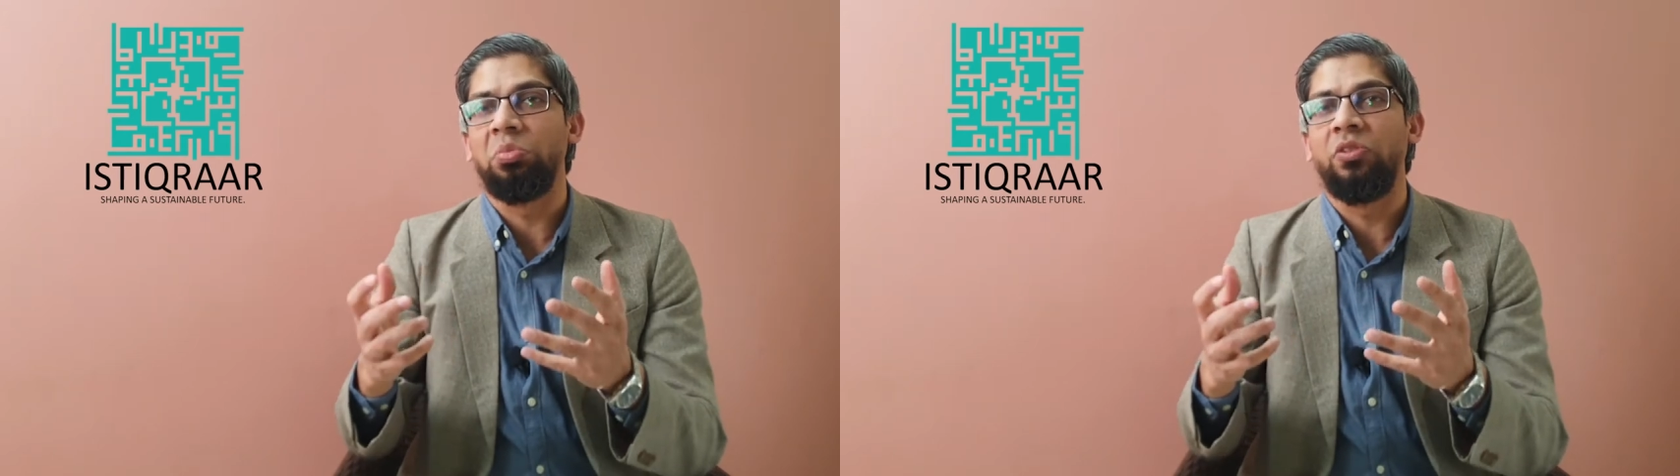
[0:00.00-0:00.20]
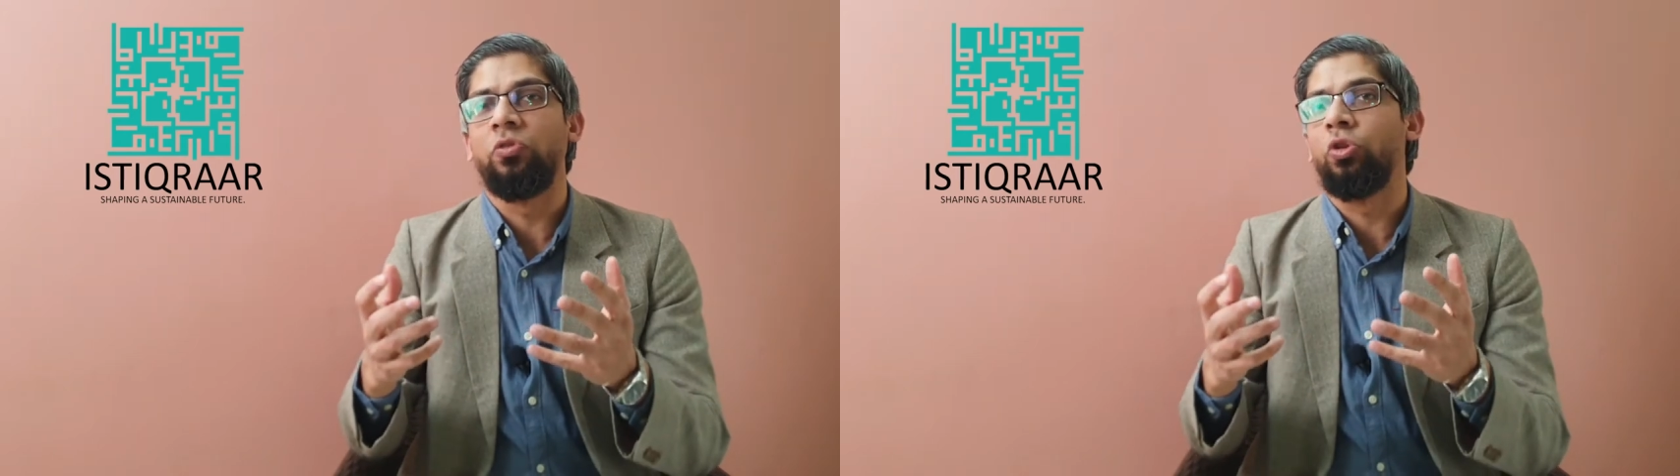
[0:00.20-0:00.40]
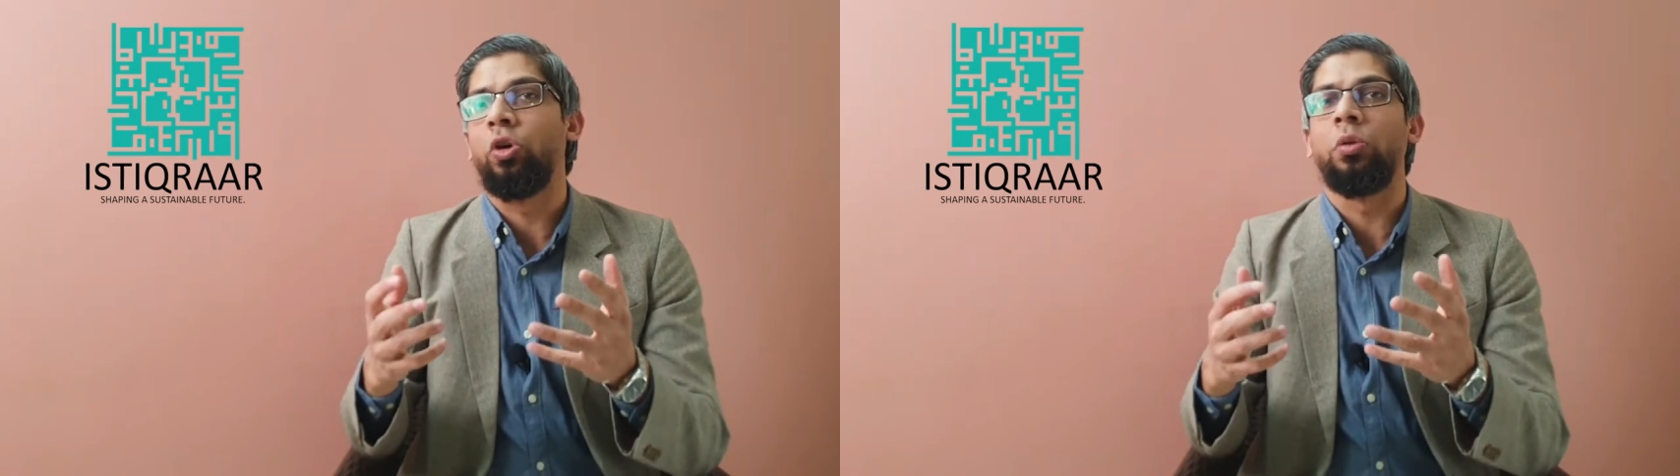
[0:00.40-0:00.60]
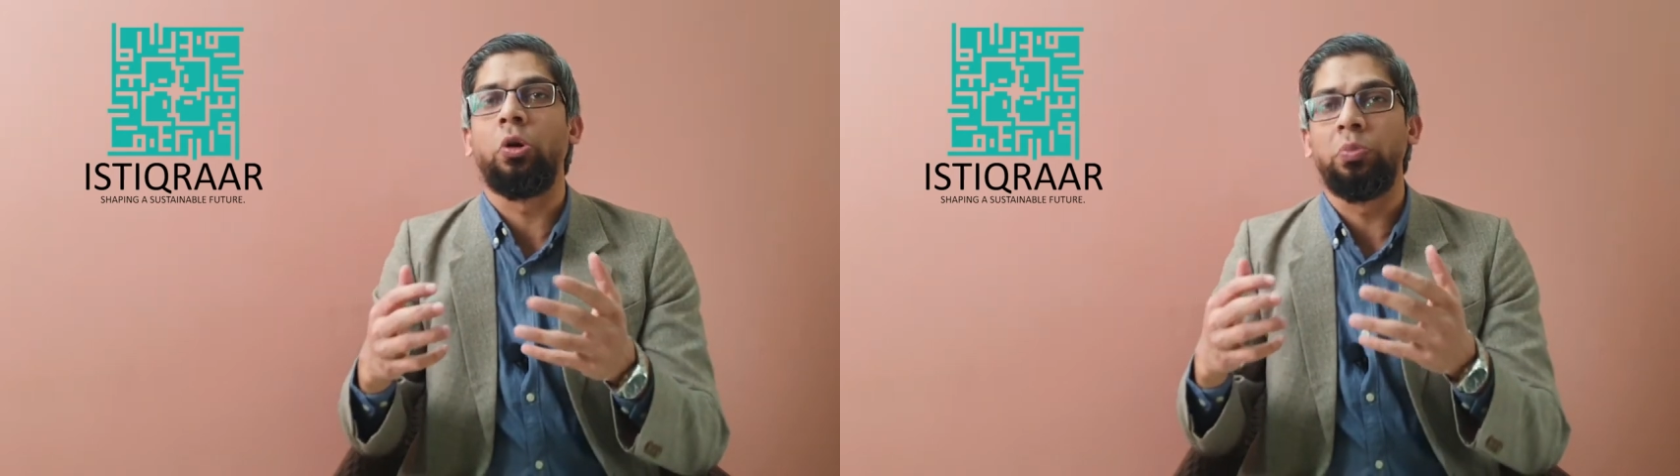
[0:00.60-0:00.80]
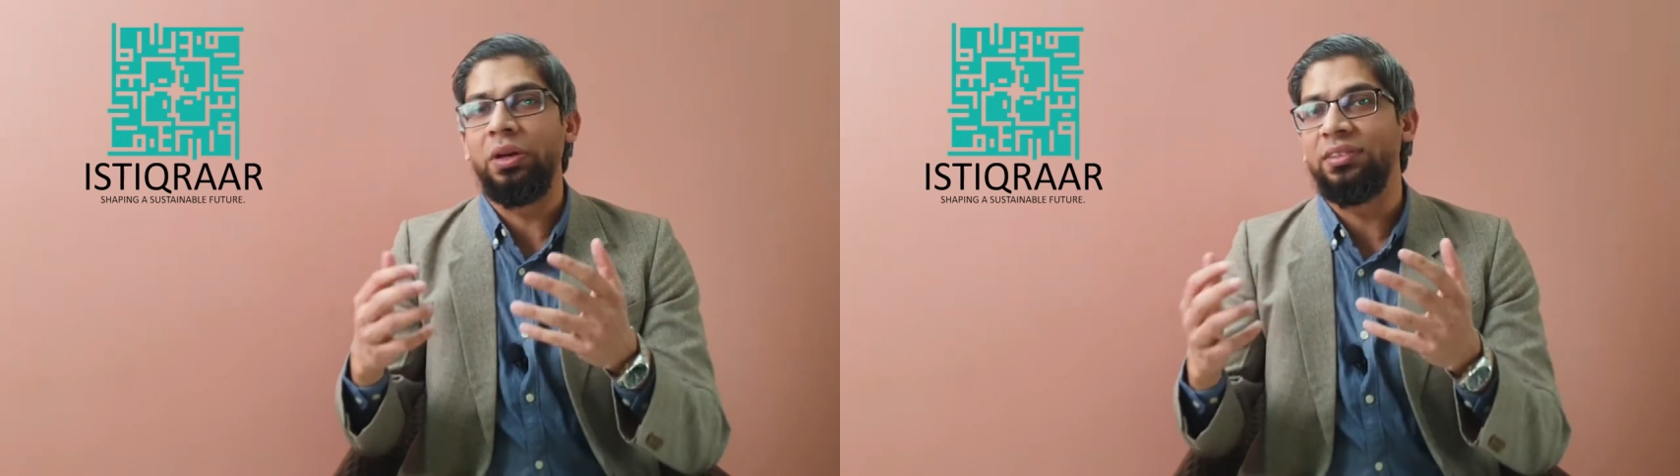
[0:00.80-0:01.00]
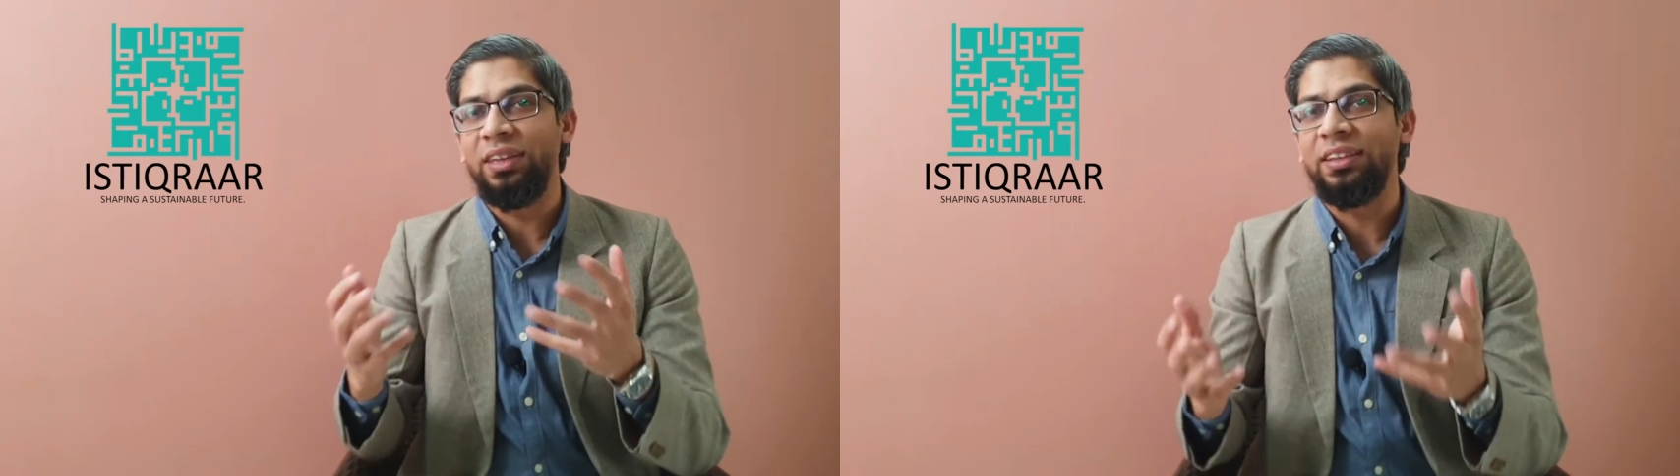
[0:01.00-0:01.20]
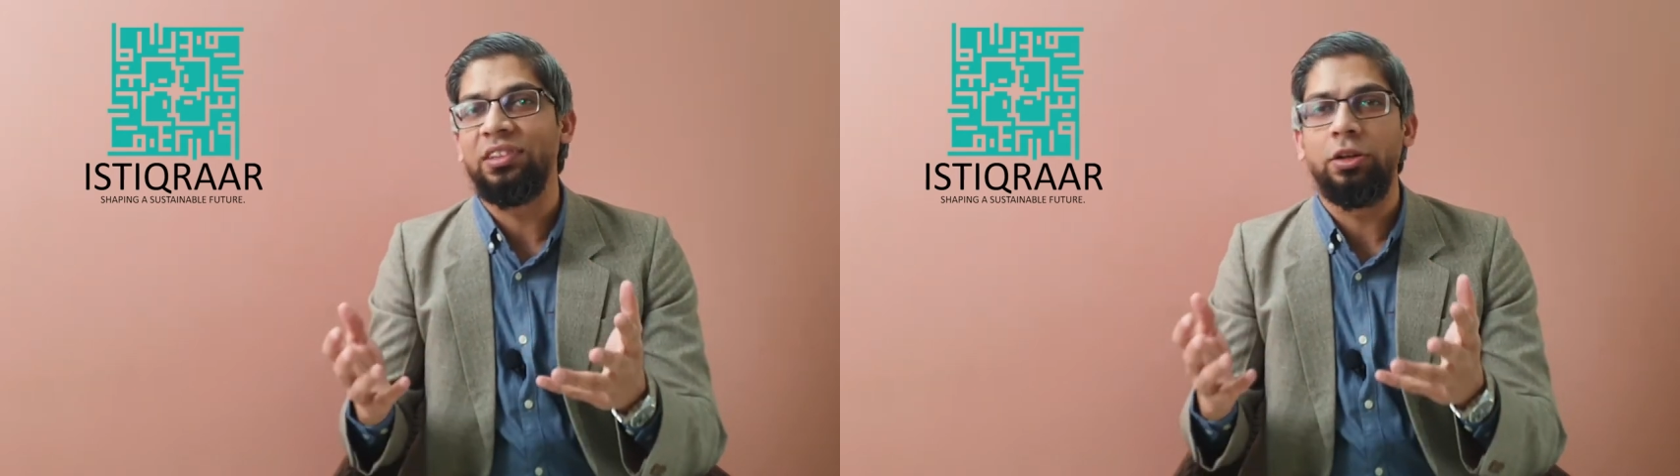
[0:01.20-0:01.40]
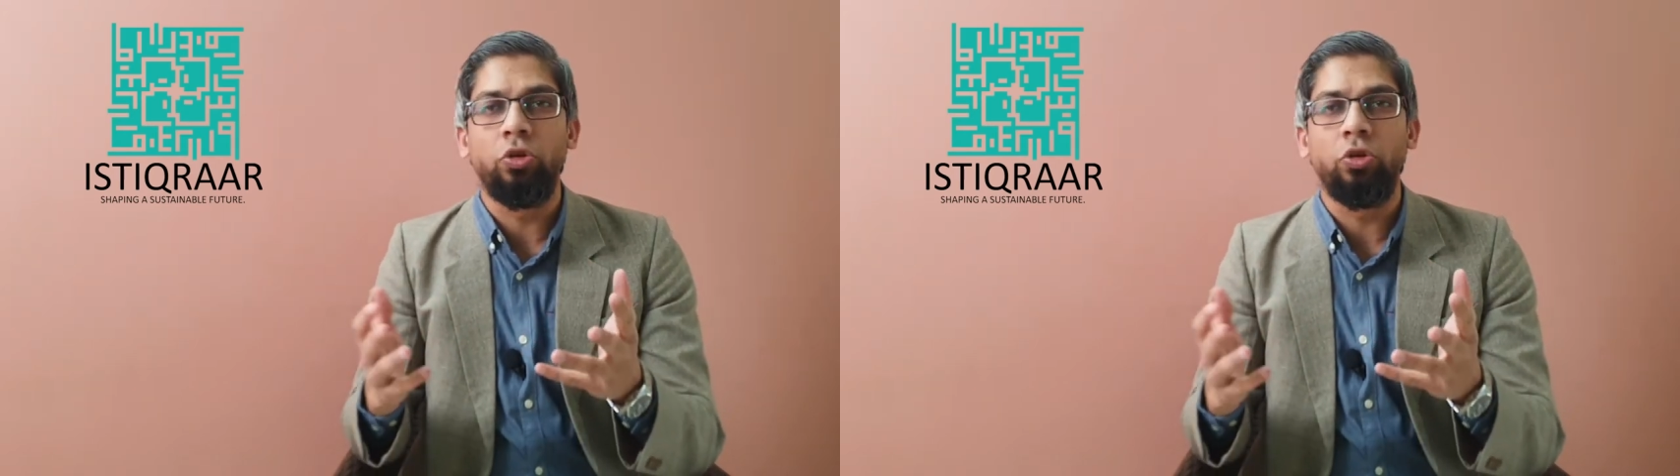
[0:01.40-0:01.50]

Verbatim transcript: if we talk about psx it